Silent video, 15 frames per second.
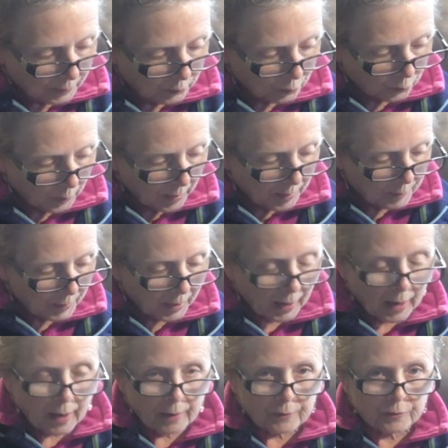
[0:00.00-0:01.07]
Grandma
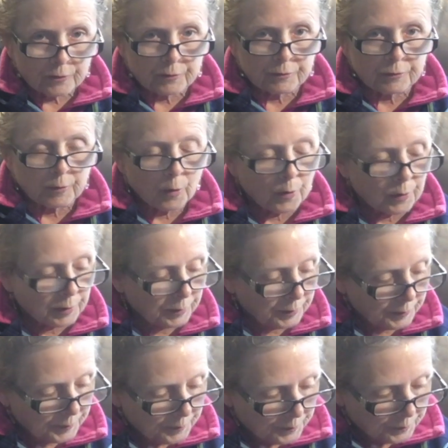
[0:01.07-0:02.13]
has the floor.
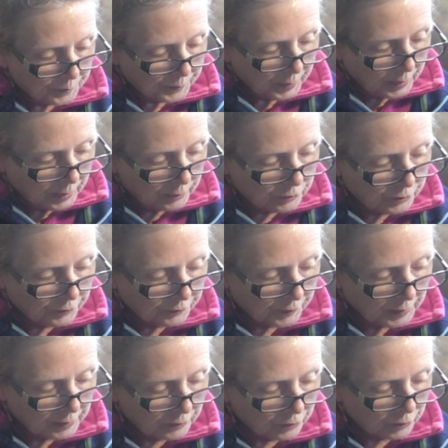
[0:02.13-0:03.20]
She
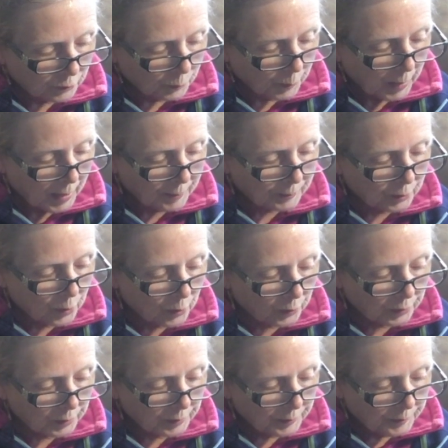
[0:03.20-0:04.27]
finishes
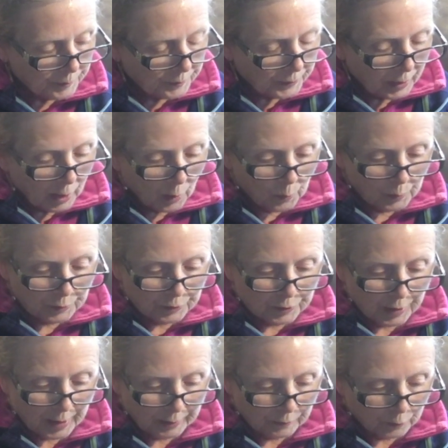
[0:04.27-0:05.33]
popcorn, which
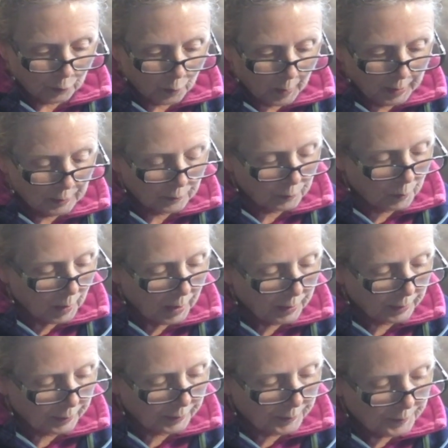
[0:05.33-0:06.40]
takes quite a
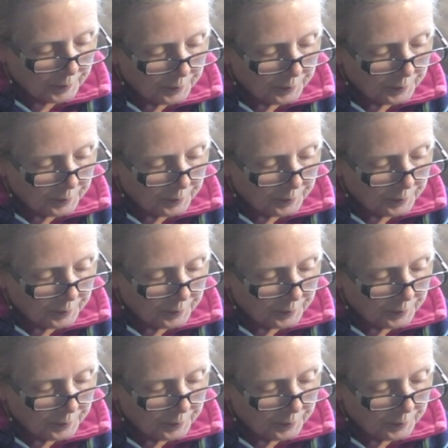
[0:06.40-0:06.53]
while,